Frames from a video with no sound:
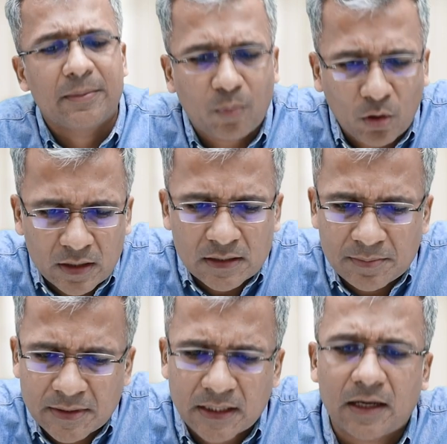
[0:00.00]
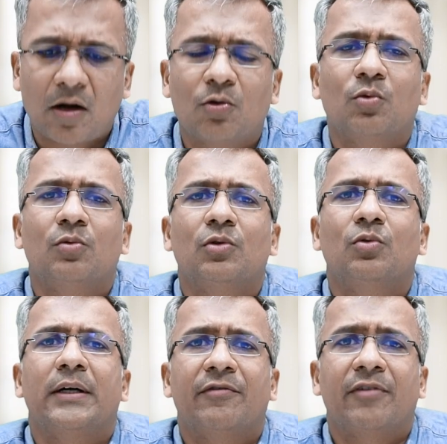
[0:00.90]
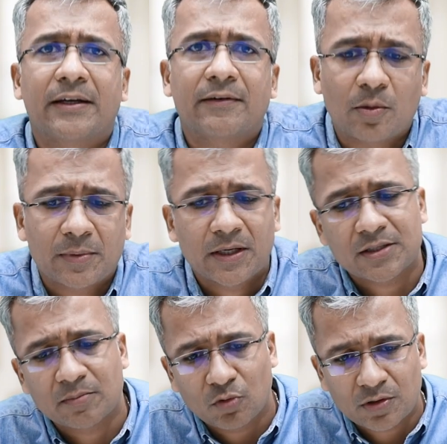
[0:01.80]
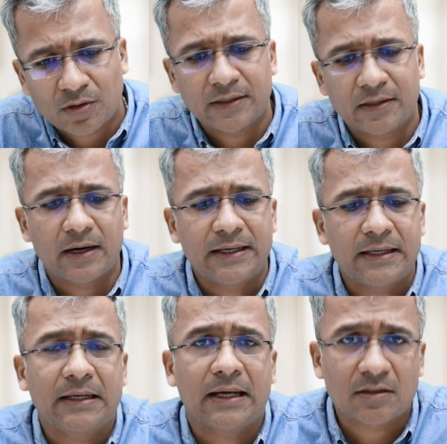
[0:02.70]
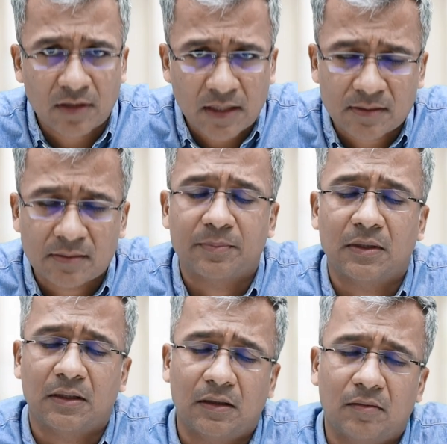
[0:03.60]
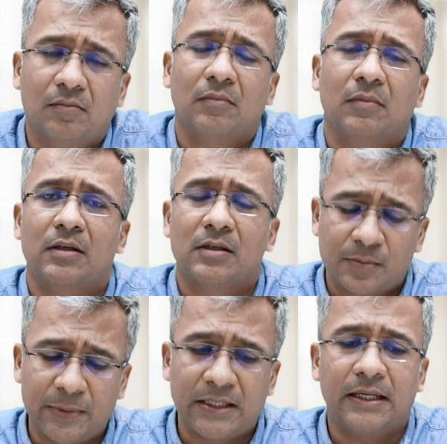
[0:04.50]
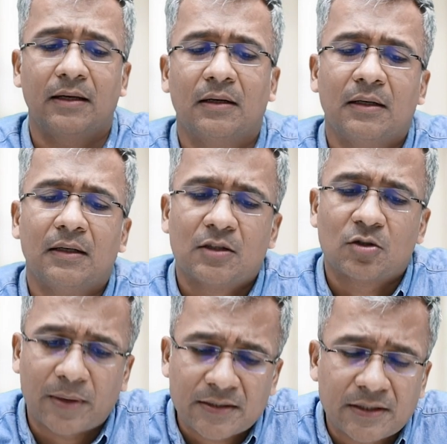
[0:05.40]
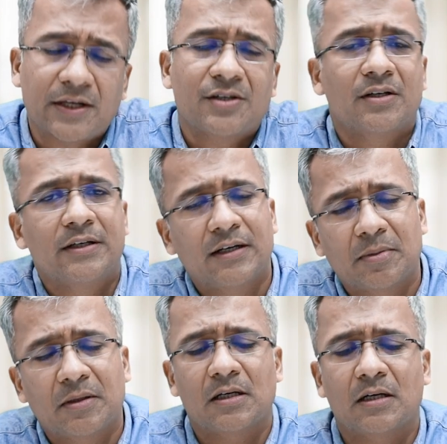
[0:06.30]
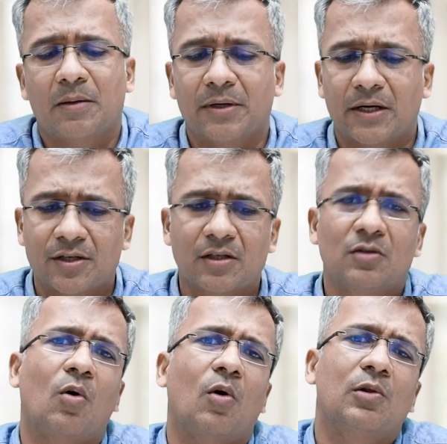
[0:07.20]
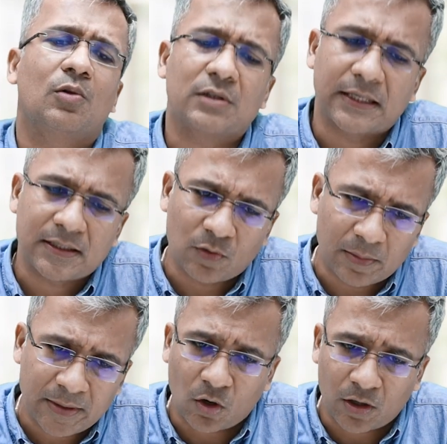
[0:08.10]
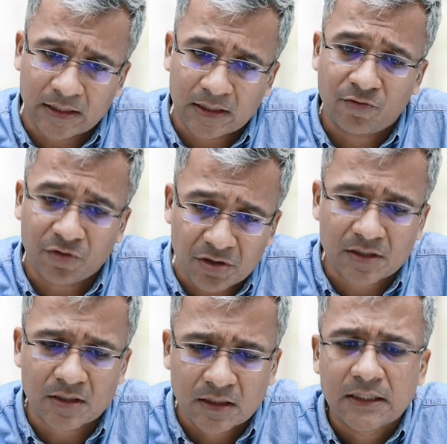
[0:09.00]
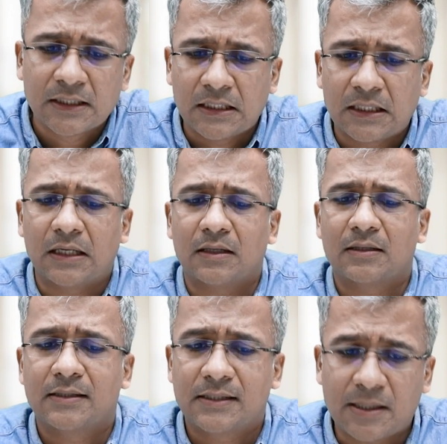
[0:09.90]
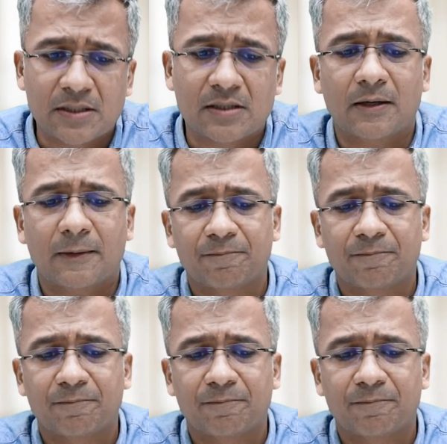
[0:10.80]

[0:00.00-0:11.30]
important subject, how to do an effective communication, both writing as well as speaking. So presentation, interpersonal communication. So all those things will be taught in the first semester.